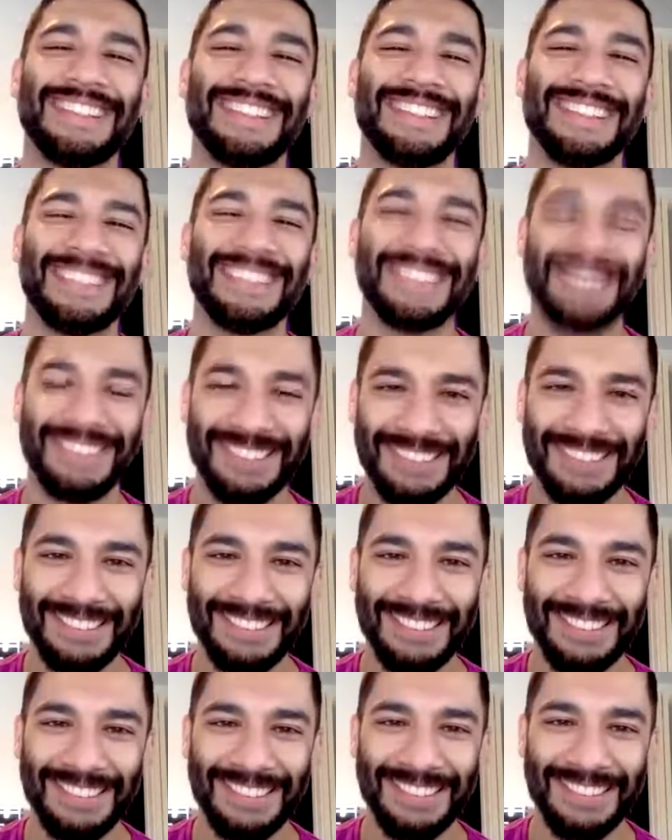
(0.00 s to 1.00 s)

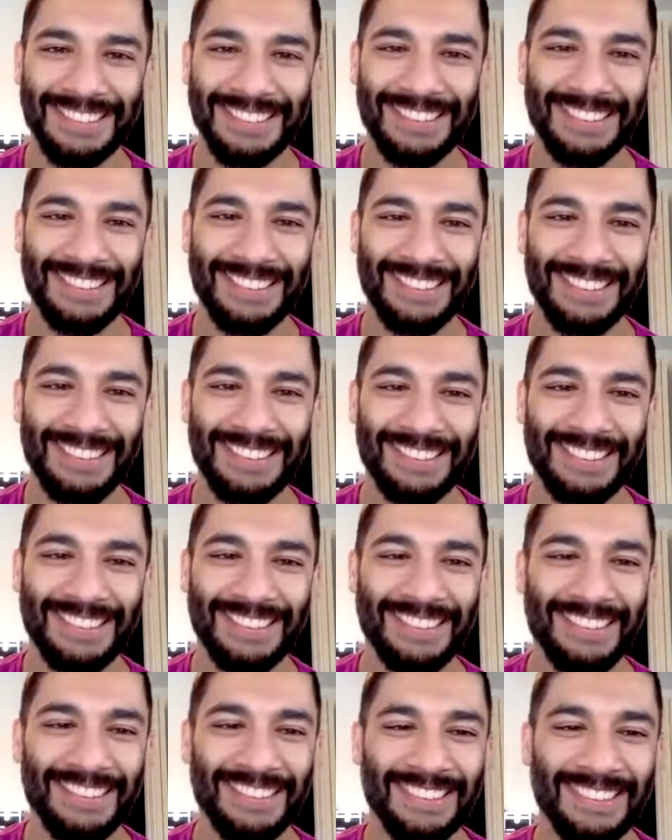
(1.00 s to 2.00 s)

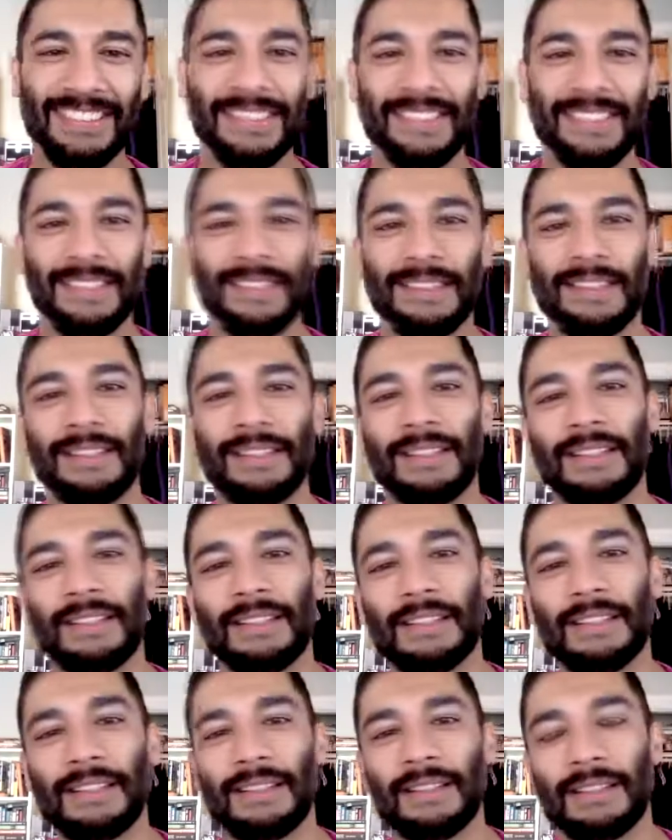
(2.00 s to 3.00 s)

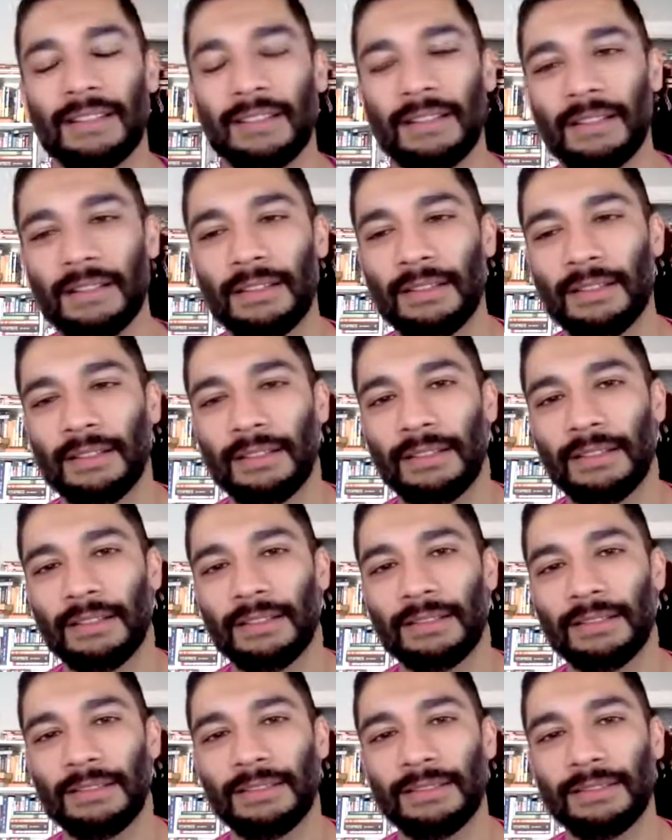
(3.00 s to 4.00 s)

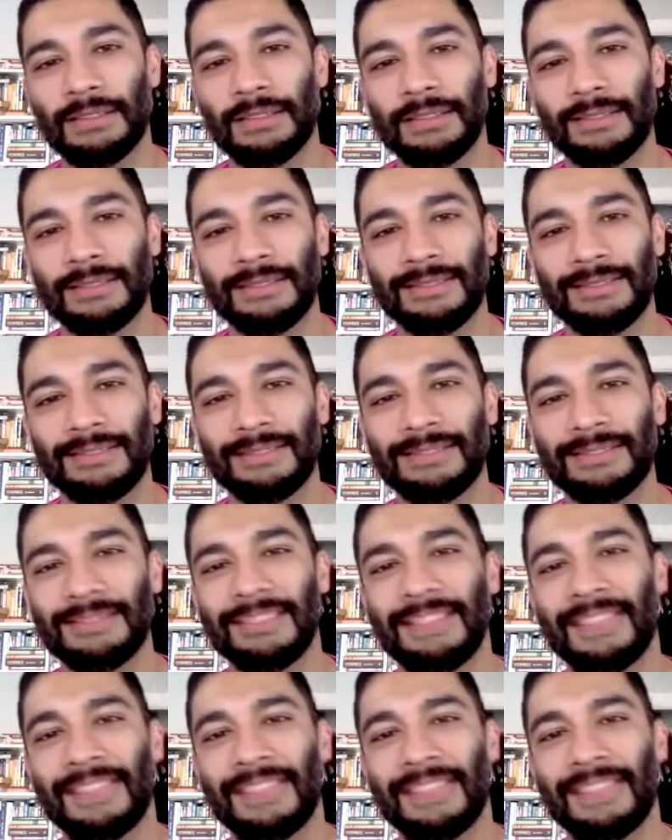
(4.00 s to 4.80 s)
No words are spoken by the person on screen.